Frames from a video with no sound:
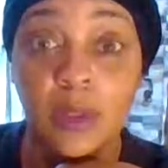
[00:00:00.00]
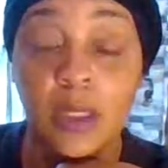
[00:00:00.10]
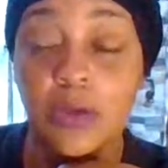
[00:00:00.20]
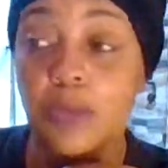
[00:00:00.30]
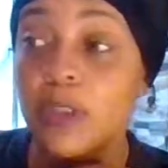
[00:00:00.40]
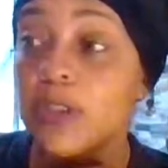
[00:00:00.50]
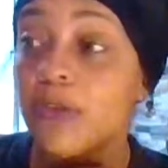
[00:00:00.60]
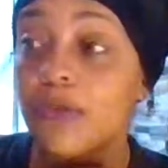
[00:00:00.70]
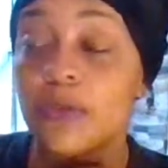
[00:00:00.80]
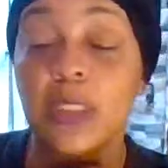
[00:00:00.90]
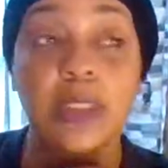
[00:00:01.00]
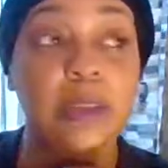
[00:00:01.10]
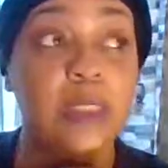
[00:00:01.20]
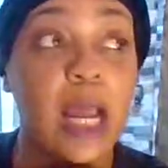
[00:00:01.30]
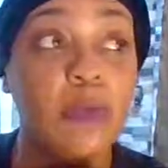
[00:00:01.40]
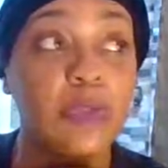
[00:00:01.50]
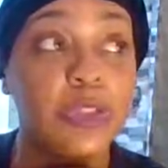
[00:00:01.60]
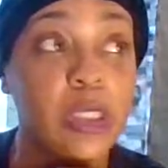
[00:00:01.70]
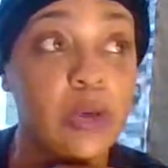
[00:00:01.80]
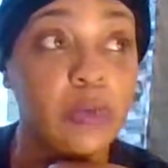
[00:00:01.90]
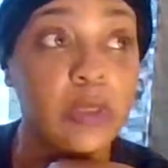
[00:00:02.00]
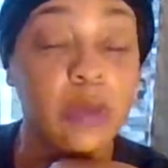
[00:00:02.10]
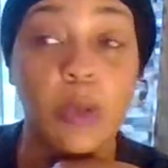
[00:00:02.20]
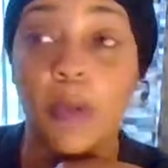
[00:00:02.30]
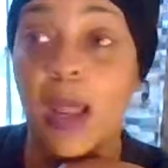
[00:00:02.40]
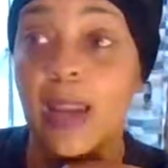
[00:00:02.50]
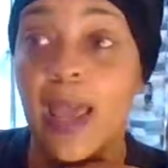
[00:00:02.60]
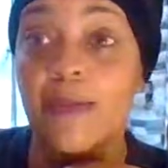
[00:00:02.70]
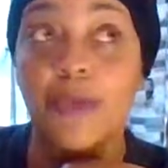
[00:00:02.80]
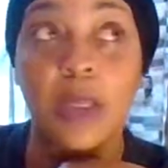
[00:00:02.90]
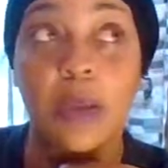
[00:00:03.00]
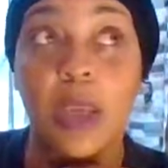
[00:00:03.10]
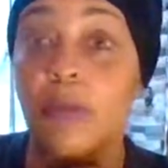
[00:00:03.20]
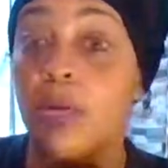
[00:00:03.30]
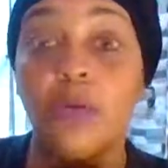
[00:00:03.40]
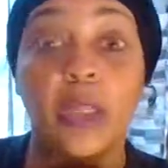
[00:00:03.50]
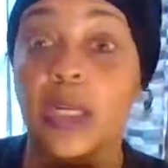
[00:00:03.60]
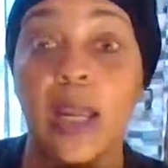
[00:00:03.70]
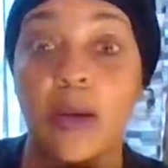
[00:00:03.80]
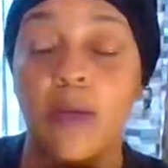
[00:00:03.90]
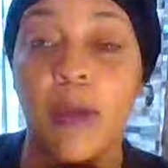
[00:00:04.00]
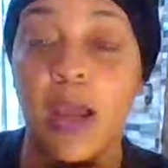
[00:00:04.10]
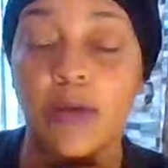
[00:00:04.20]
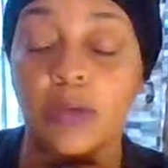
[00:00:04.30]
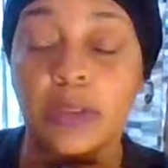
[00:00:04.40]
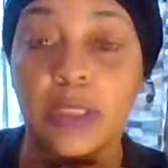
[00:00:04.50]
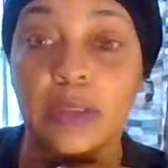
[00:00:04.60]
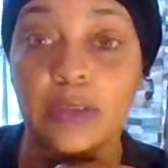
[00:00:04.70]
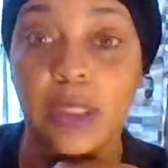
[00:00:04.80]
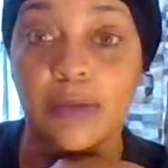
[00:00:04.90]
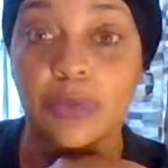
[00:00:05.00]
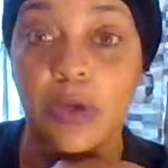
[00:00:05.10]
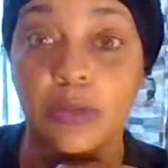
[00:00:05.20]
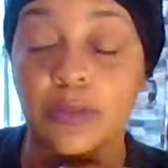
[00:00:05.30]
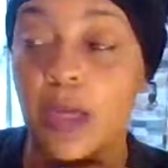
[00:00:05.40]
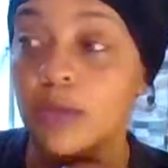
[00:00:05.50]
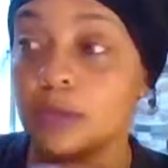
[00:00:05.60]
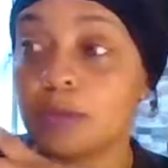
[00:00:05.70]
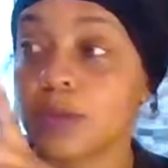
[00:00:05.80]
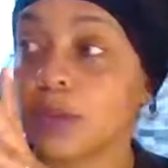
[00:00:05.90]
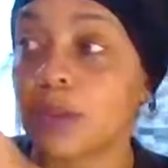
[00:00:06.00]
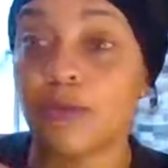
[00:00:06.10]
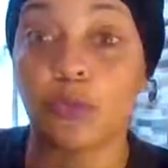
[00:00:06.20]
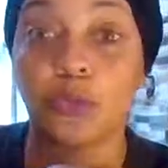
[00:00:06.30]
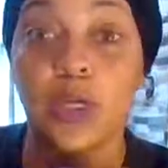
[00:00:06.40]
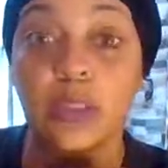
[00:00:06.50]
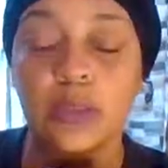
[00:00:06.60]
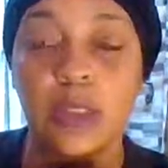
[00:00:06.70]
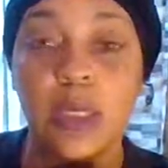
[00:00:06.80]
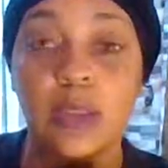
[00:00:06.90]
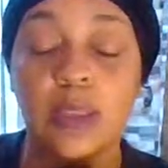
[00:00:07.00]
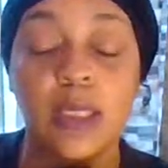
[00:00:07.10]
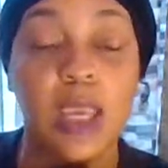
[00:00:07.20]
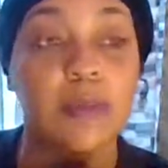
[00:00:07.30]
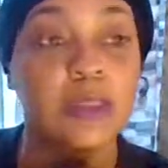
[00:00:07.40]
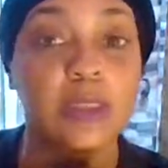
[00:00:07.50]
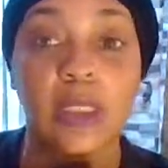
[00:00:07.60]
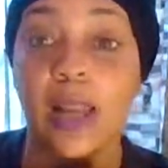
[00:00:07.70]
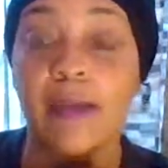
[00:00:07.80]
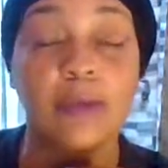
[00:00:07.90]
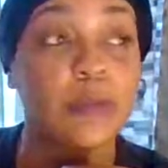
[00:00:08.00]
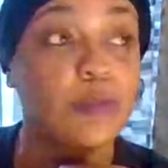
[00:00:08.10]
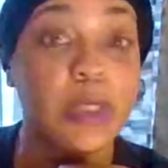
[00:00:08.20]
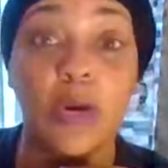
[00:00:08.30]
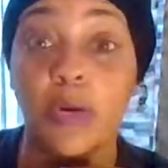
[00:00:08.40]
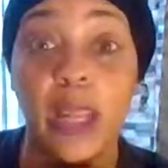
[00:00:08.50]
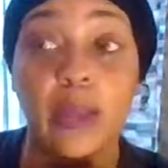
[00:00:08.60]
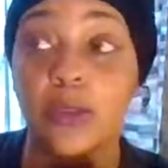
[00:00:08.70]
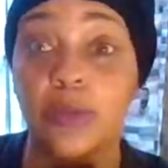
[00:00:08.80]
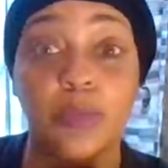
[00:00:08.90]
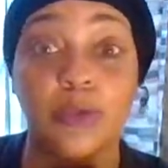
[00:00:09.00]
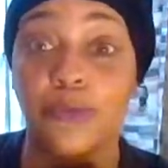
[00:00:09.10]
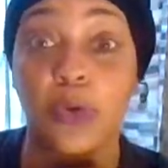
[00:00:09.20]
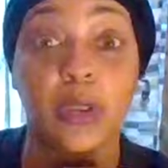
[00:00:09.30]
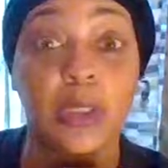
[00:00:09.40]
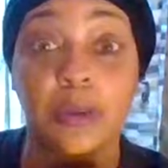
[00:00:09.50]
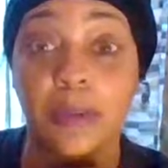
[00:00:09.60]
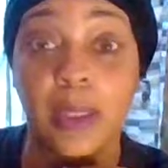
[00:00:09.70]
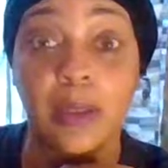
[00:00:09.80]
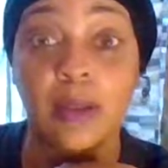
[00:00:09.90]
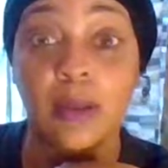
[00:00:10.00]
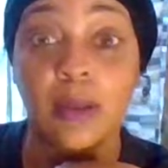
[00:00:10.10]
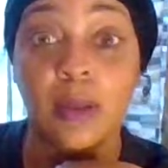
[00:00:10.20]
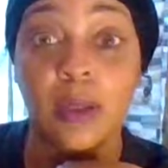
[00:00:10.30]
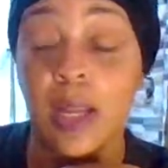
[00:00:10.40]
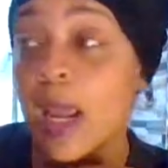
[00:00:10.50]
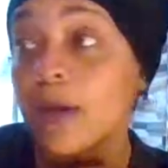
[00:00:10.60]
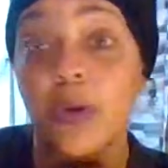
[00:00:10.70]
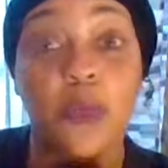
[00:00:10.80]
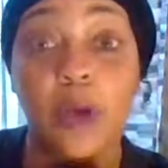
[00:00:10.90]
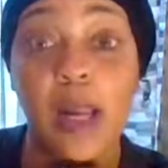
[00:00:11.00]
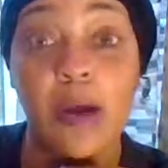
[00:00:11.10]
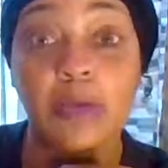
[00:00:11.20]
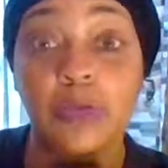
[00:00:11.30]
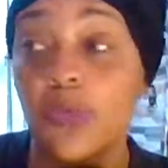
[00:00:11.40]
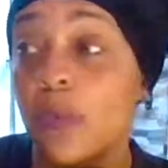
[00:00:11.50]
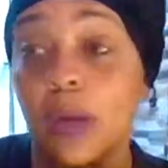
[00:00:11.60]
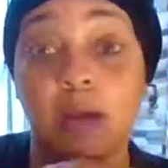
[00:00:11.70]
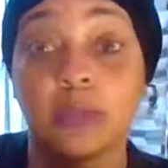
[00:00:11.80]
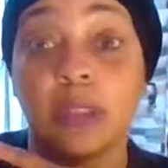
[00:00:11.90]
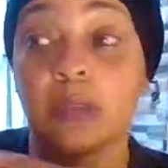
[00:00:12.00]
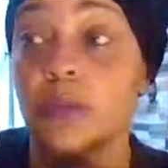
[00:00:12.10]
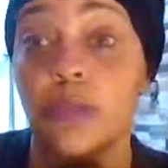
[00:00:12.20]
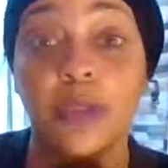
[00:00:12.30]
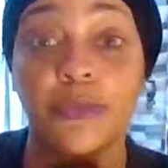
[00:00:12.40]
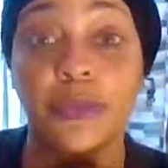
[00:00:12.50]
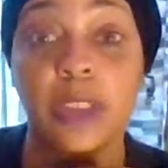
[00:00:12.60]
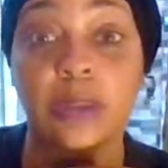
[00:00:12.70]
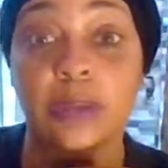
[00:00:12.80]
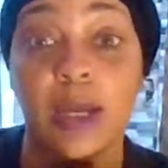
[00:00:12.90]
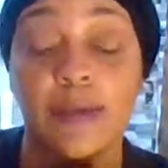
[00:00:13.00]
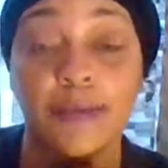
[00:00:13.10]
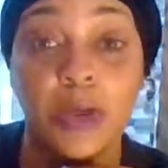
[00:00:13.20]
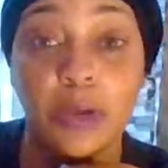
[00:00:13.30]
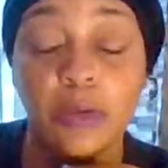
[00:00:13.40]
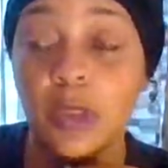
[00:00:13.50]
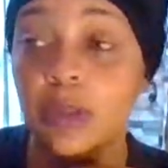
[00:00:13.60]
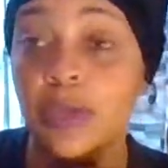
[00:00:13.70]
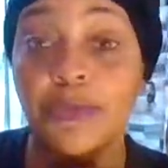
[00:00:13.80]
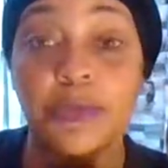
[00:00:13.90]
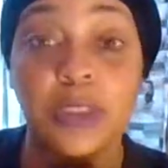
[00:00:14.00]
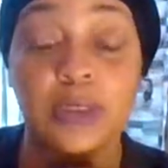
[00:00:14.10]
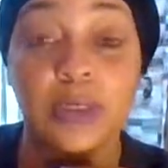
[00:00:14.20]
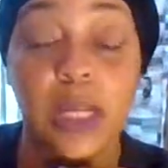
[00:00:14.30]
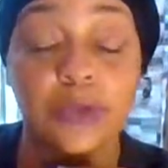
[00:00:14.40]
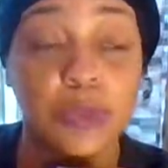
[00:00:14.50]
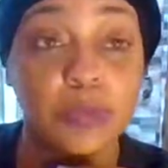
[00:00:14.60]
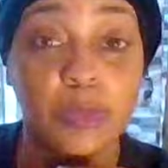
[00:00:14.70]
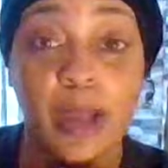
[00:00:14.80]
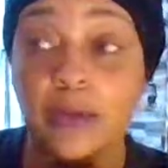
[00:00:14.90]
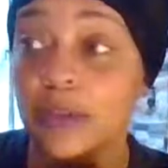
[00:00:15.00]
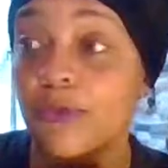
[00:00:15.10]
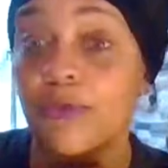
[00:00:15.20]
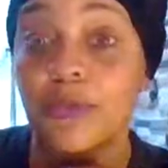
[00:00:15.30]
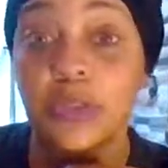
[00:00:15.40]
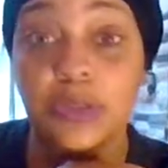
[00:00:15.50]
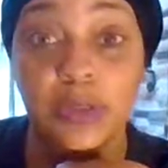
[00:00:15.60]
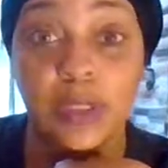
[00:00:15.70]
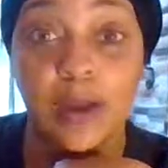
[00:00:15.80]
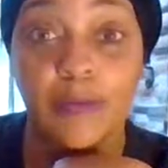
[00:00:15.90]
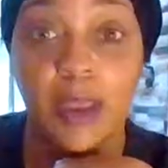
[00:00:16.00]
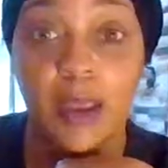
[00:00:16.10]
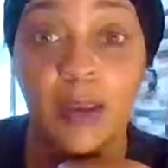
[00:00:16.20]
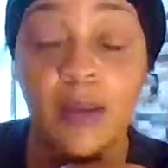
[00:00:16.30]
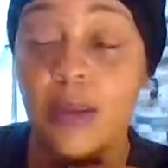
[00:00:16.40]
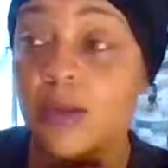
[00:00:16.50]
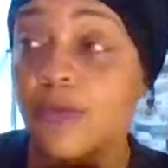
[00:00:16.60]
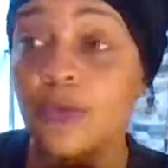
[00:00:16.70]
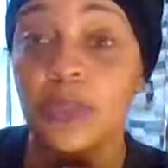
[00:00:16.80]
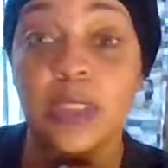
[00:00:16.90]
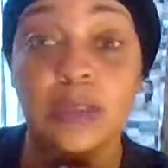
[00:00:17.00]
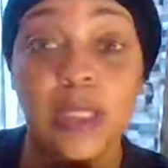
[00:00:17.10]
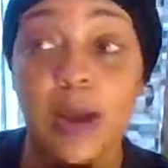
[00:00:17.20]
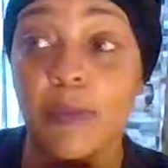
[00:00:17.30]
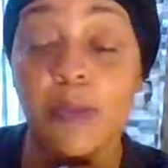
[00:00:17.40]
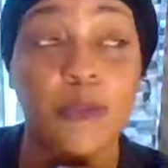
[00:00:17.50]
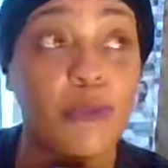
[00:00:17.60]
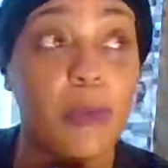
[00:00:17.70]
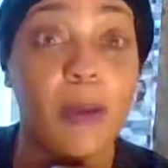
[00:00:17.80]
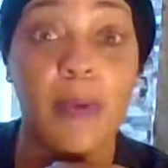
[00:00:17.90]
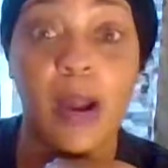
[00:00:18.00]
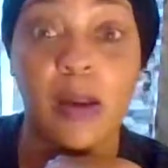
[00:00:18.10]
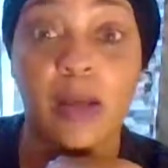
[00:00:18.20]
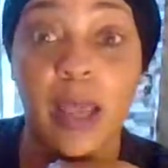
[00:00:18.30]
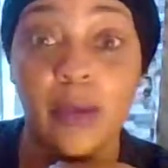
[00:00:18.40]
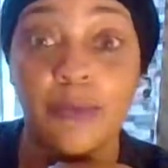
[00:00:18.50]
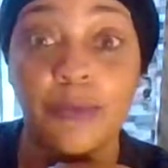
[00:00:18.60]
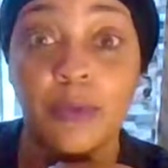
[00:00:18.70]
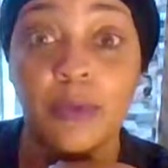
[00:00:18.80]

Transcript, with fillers: And there'll be different things that I would share with them in my life, and it, it blew their daggone mind on the things that I've talked about, different ones that came into their life that have been on that good book for a good minute and I didn't know what I was doing, but I was telling them different things that i felt, different things that I dreamt about, different visions that I've had, different things that I remember from my prior life.